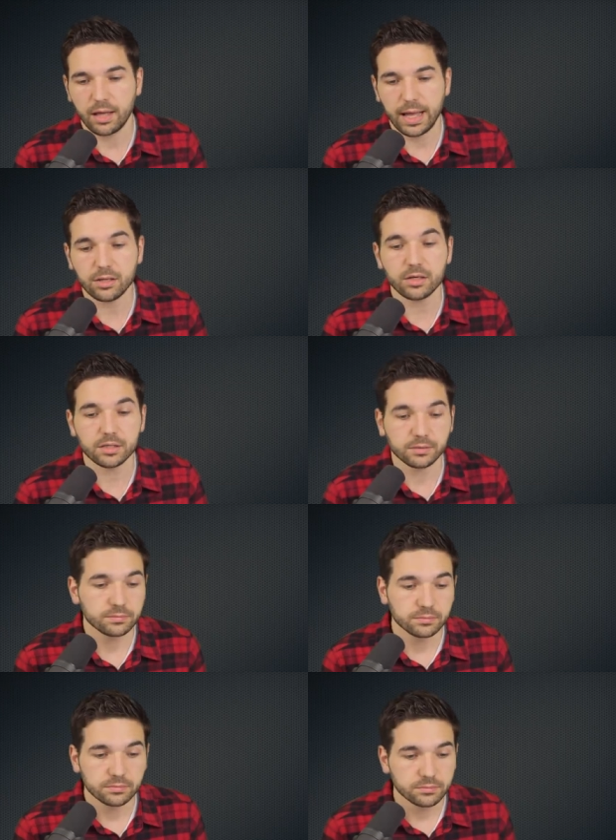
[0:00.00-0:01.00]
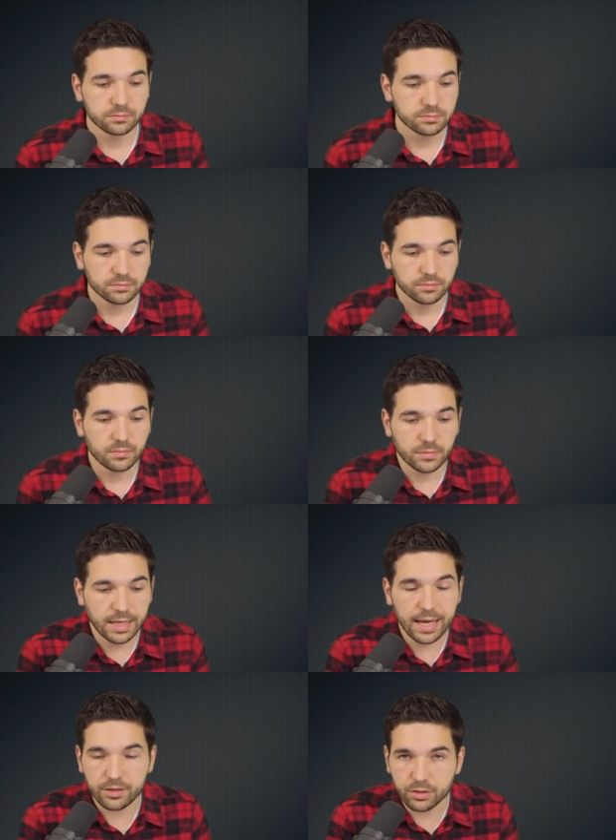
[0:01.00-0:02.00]
And look,
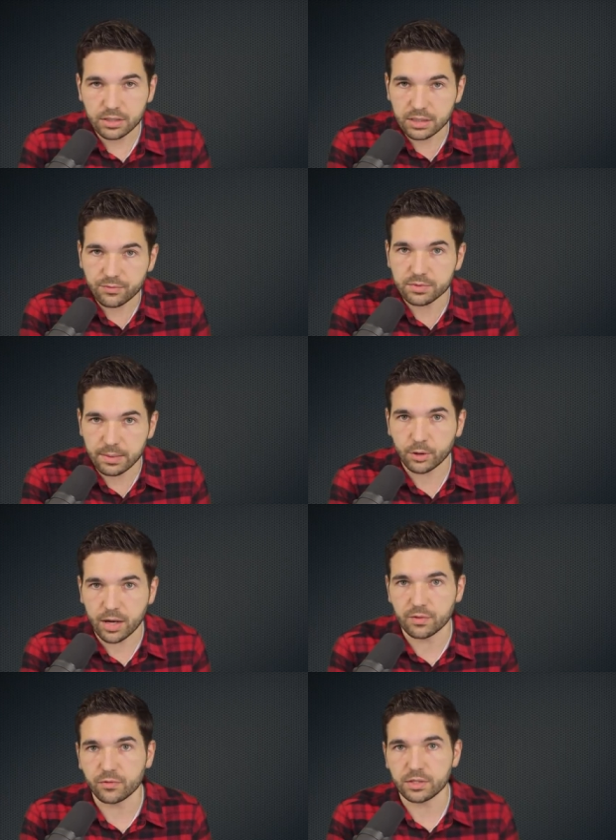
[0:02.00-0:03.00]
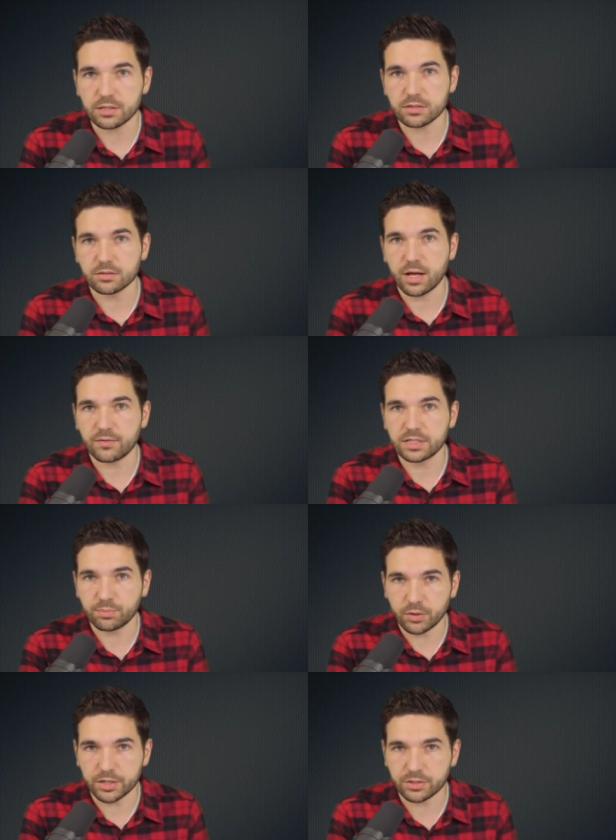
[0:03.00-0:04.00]
yeah, you can give him some credit for this. There's obviously
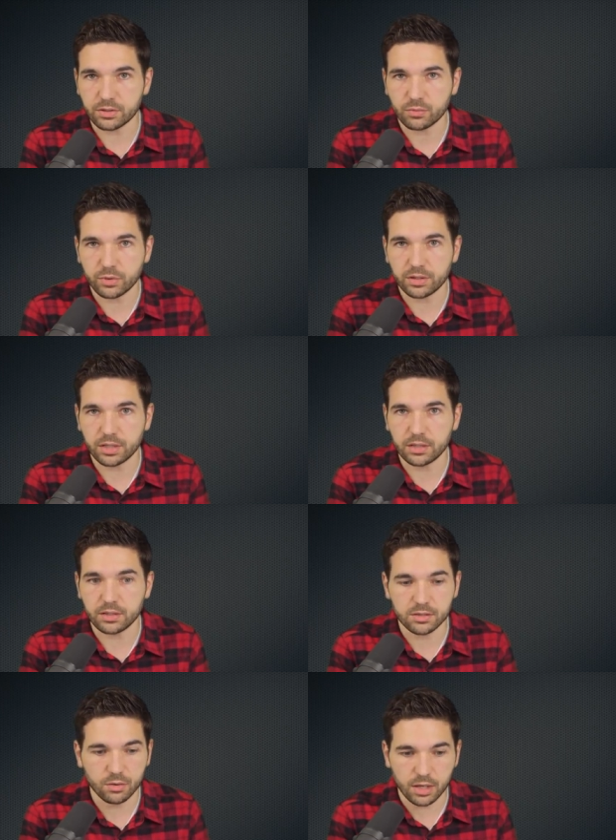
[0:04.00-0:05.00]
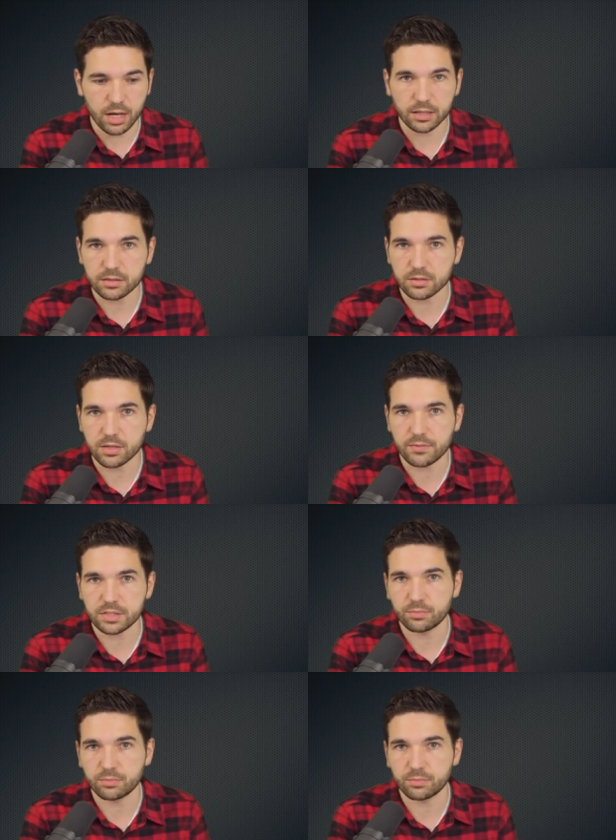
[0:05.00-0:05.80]
pressure within his own caucus. There's obviously